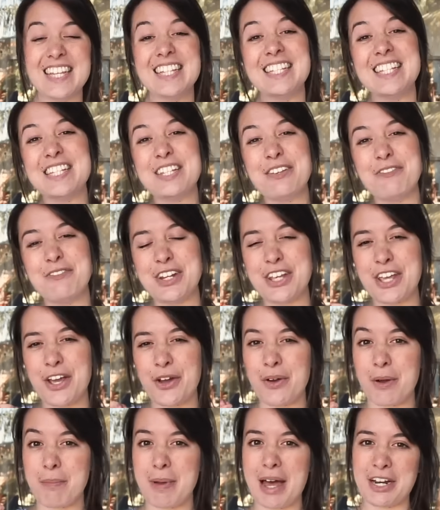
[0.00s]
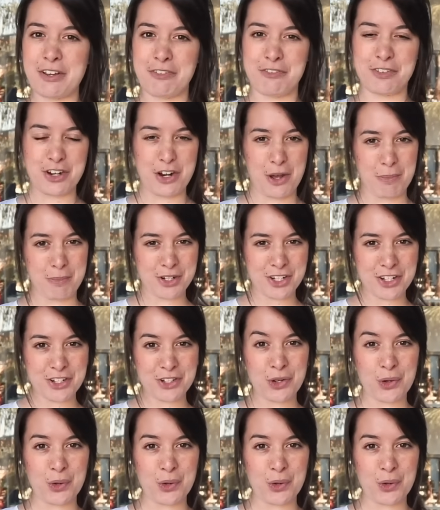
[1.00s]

this is a video about a phenomenon